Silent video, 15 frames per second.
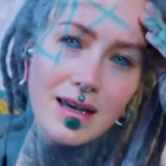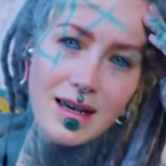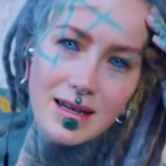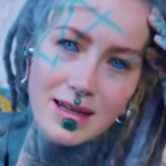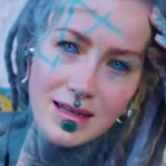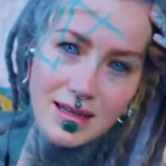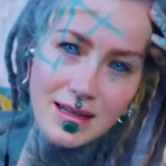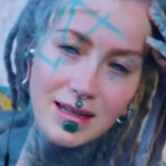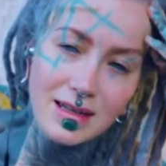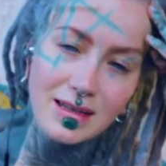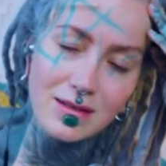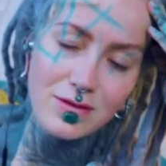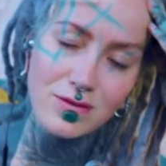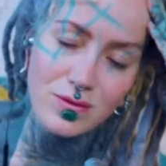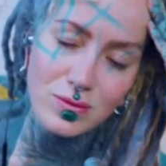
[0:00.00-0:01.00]
and eating
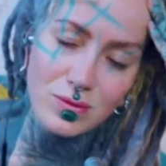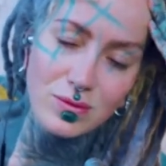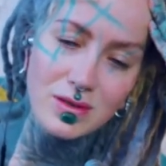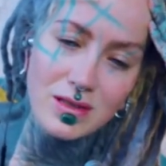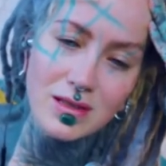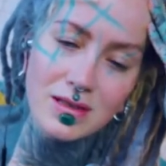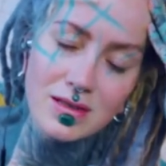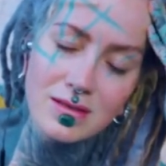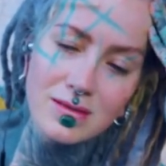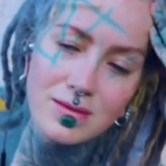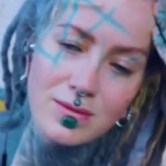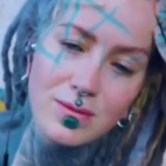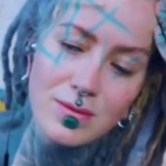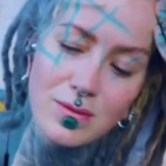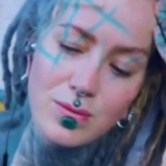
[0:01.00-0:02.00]
the food
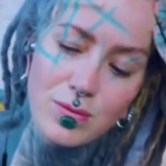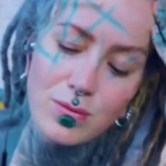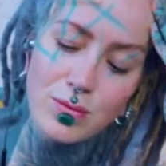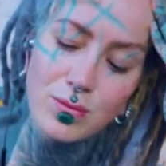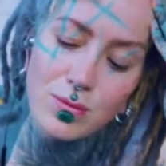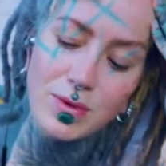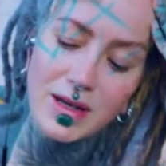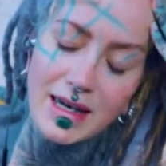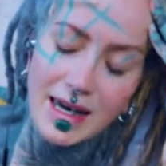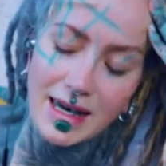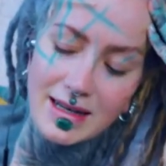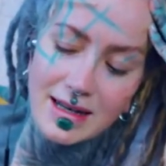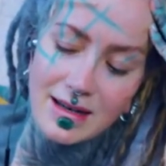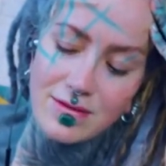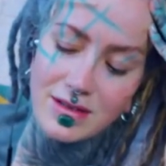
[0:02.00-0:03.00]
we
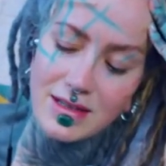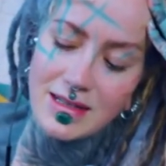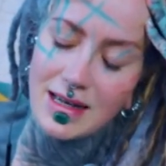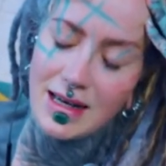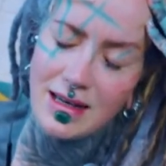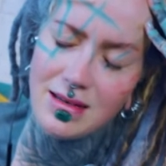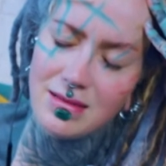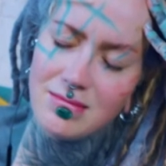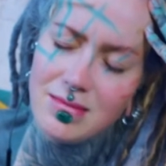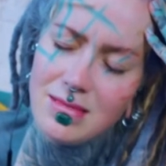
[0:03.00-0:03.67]
get every day.